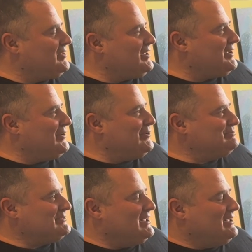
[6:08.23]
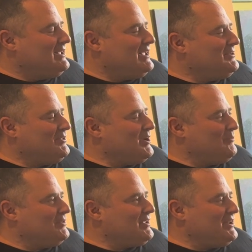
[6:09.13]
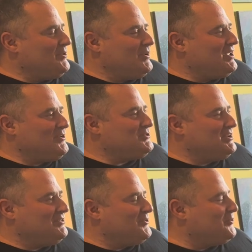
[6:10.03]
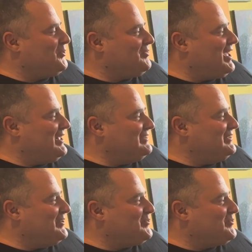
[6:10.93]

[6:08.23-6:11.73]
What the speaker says: I go, I know she didn't deserve that, you know.